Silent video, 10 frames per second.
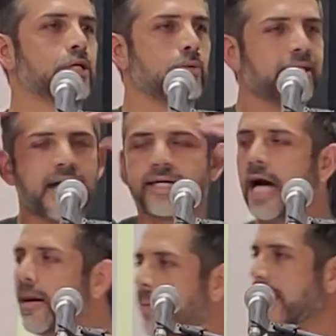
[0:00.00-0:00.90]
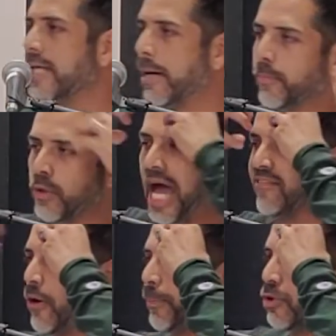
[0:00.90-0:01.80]
You and I come in and we
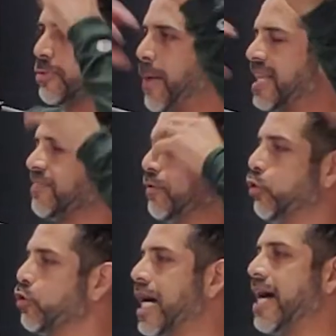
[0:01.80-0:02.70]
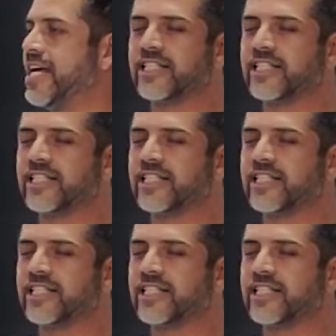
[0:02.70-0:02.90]
have our perspective of who God